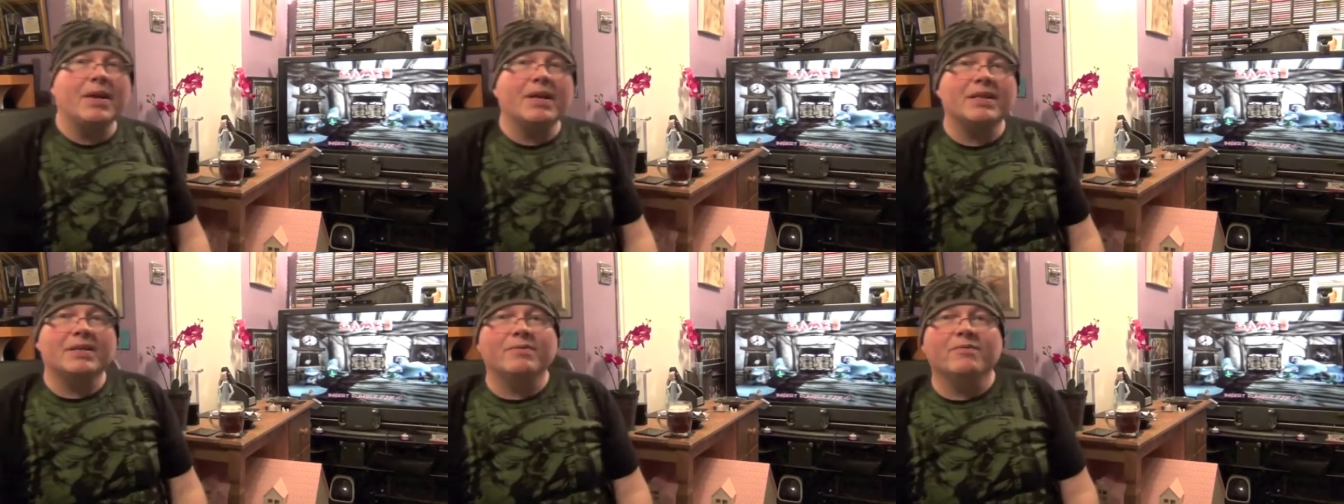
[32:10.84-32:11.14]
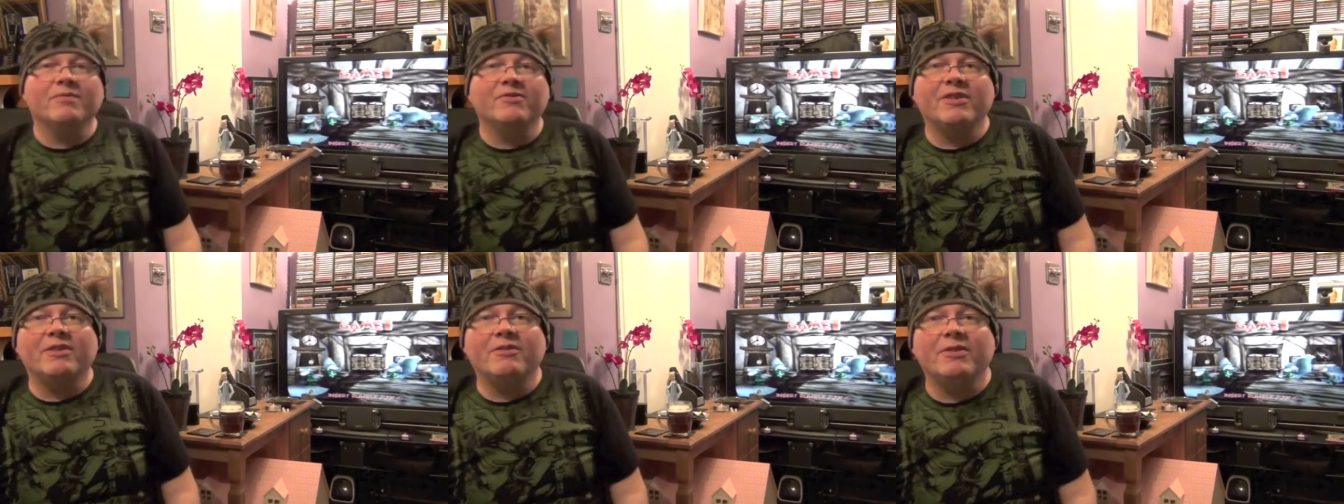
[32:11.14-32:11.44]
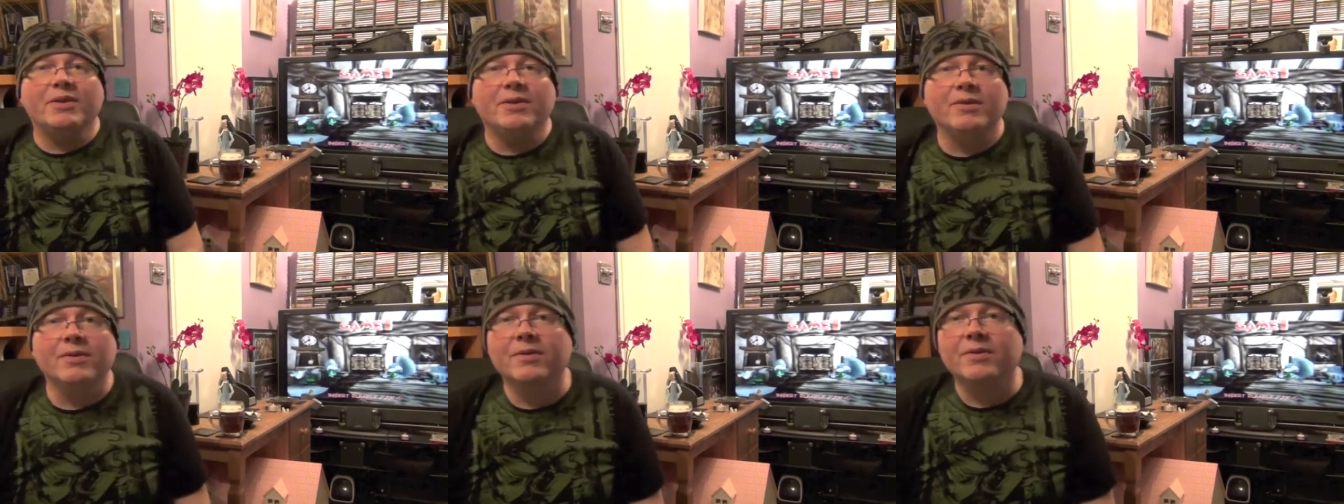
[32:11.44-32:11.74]
make some
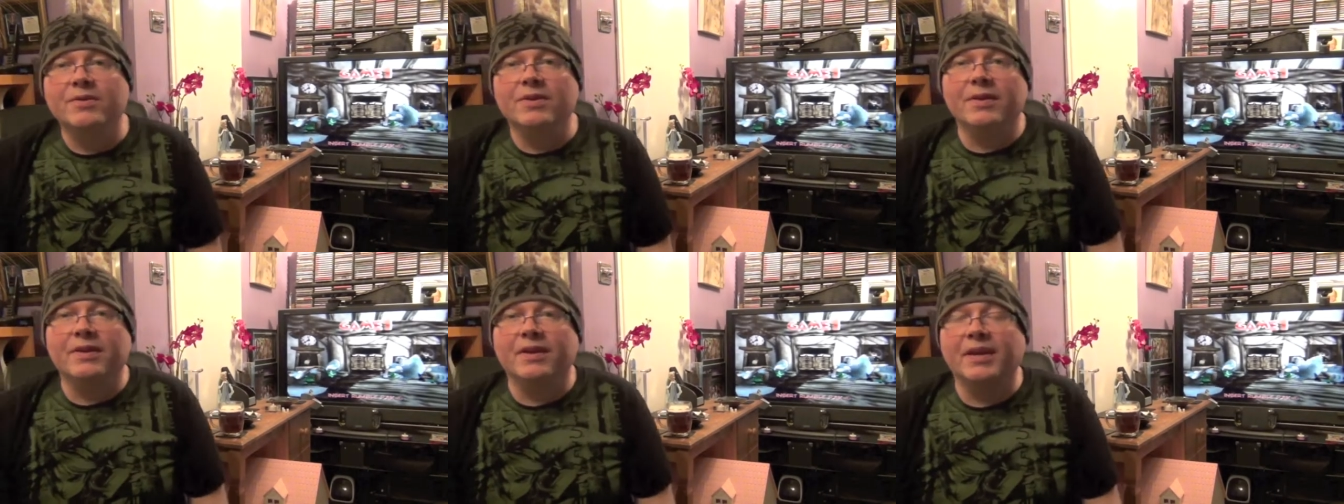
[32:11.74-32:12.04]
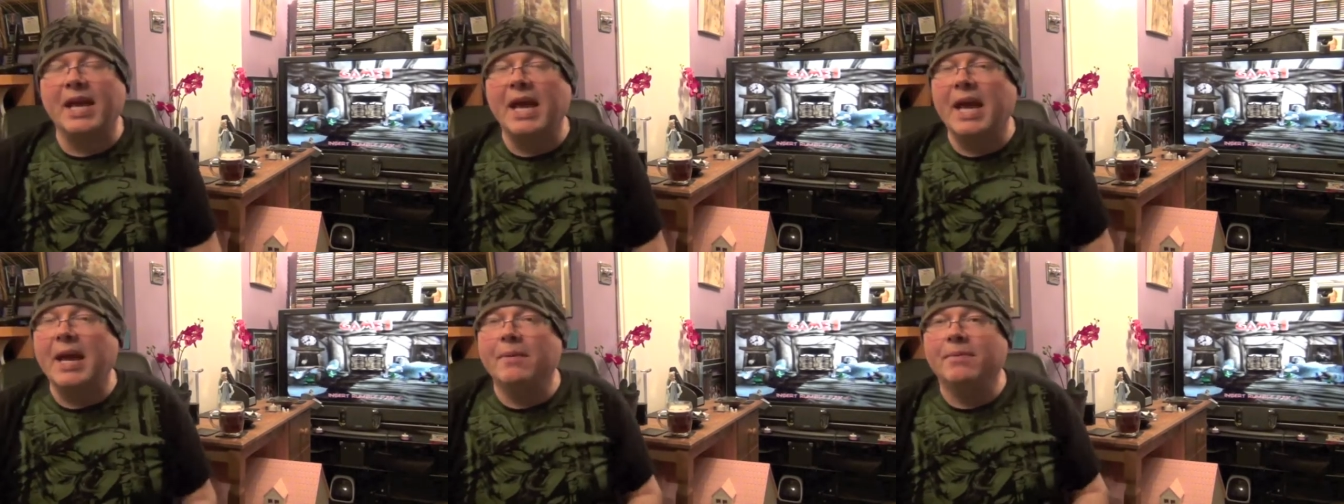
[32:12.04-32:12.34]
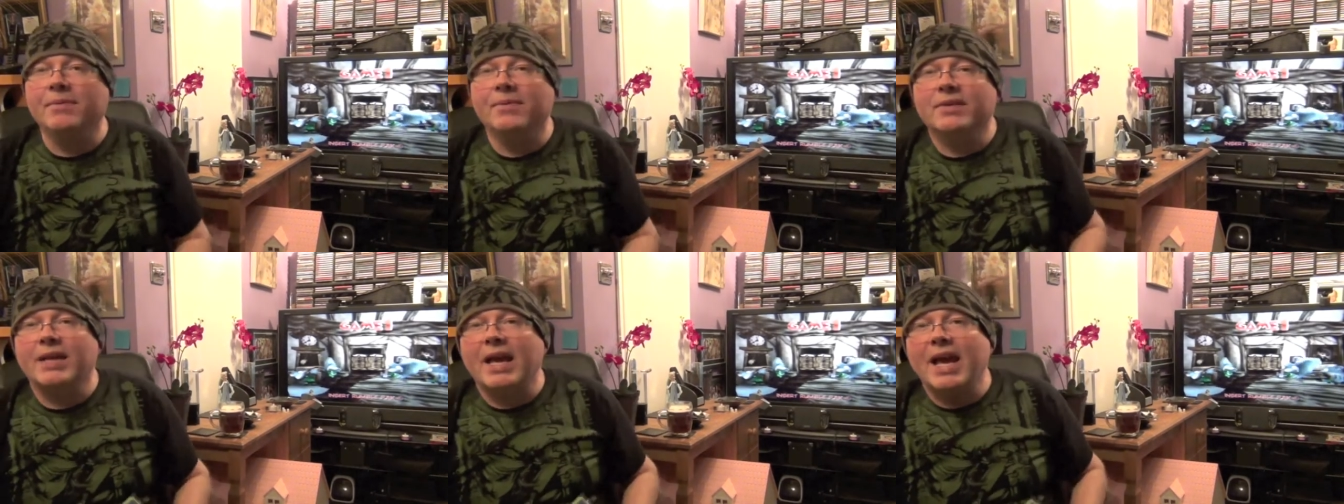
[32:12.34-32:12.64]
very good
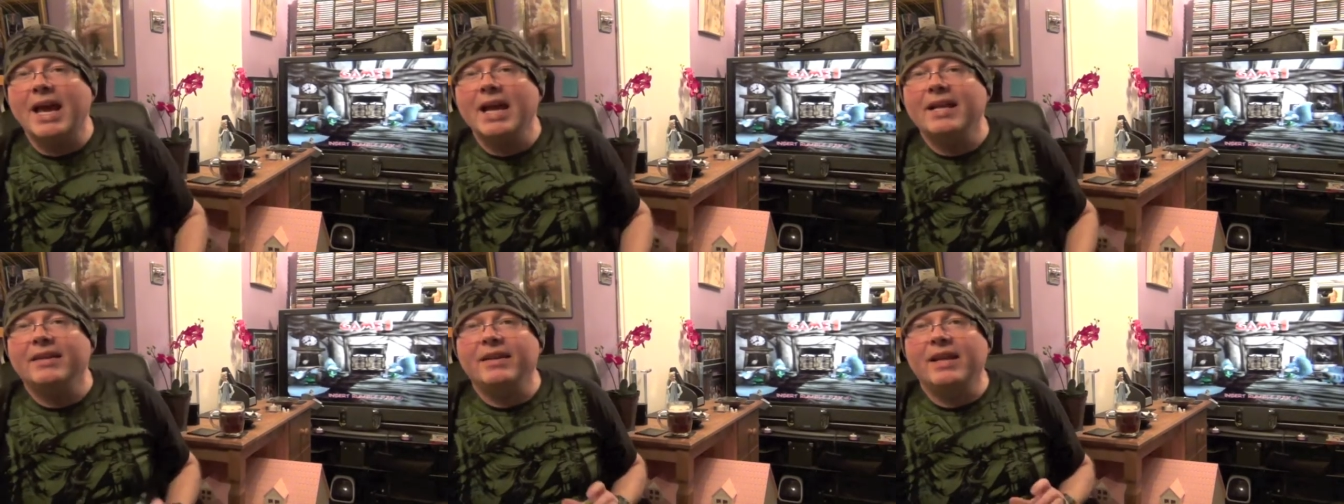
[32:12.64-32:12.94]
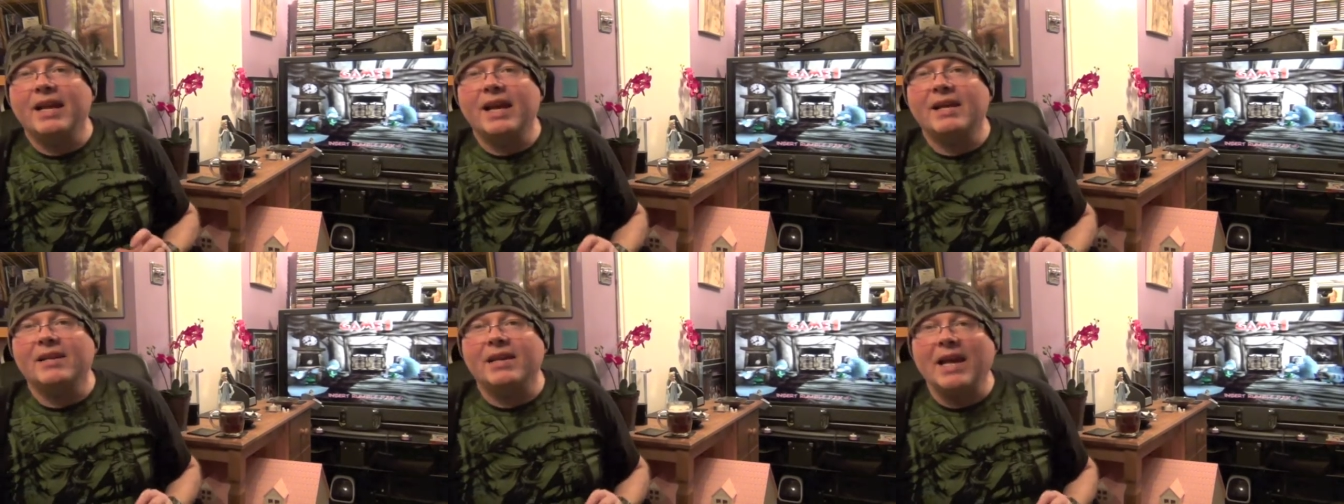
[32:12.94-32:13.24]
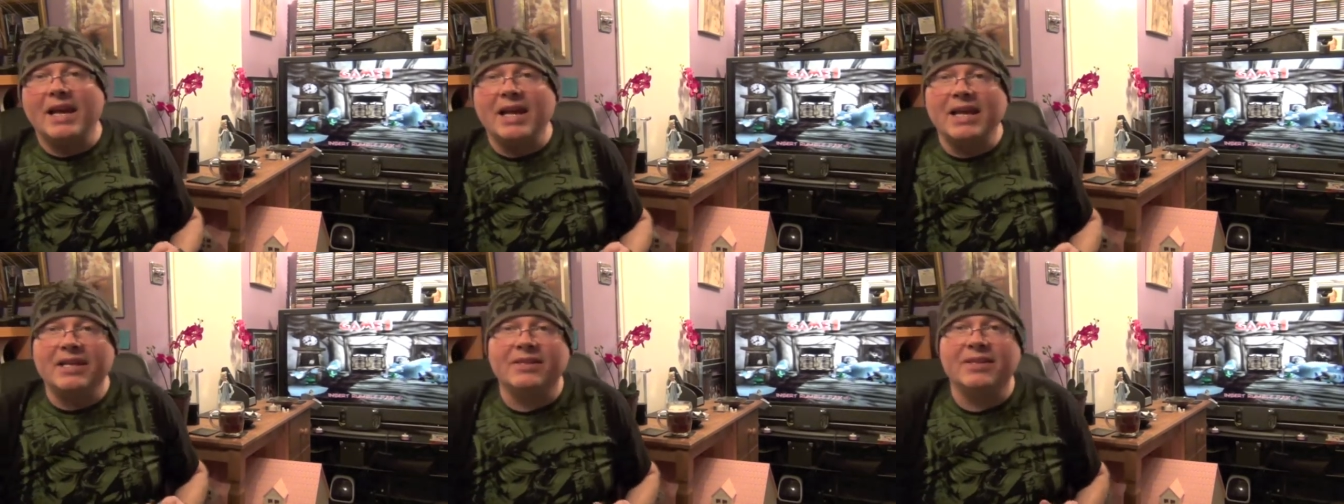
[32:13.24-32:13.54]
games and
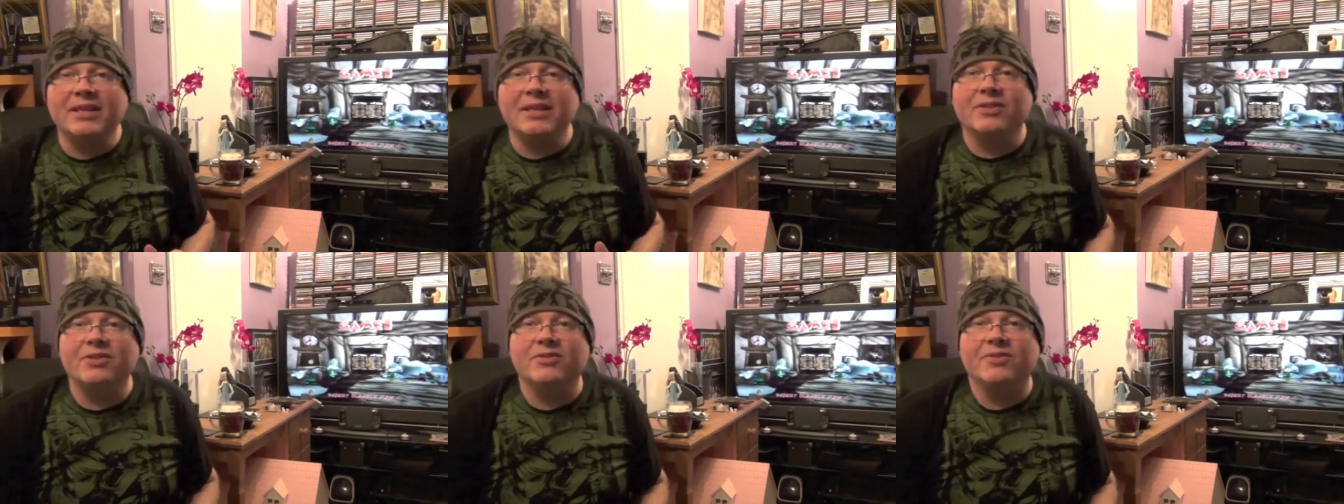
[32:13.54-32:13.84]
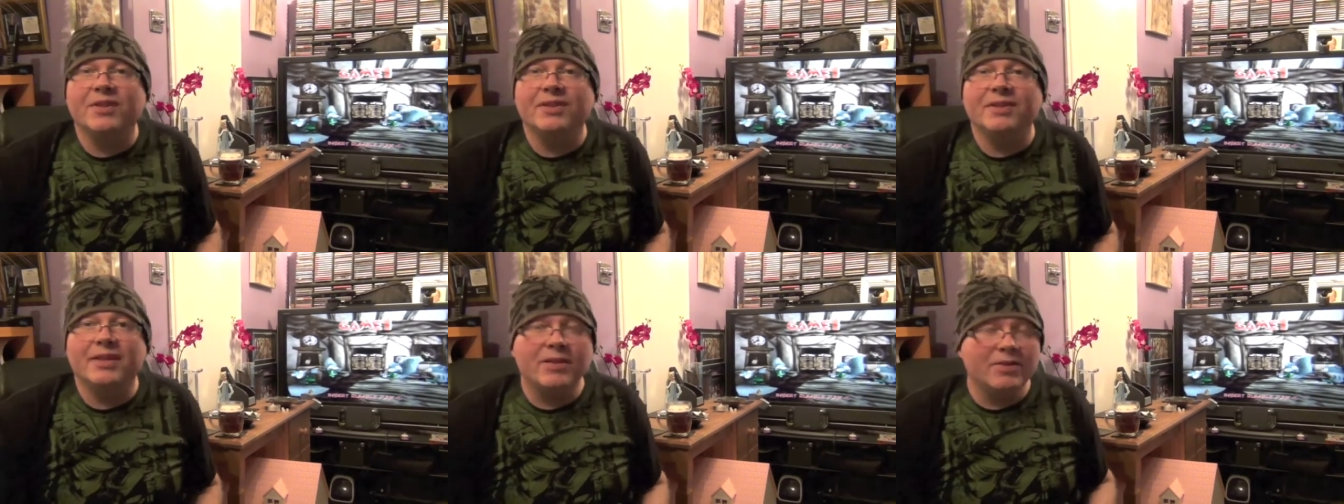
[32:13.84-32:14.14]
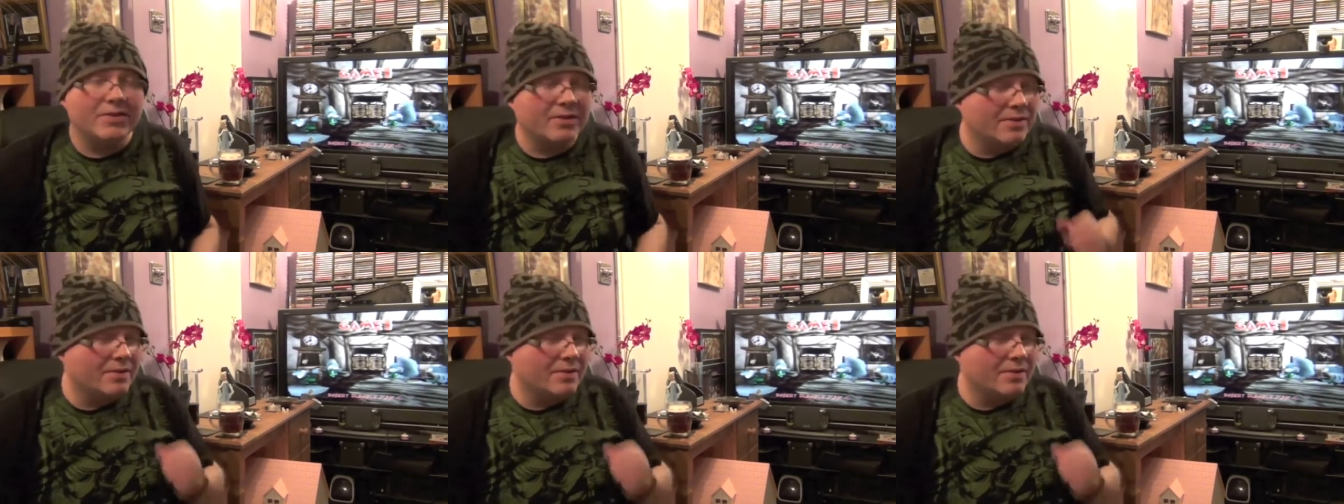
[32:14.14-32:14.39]
accessories. They used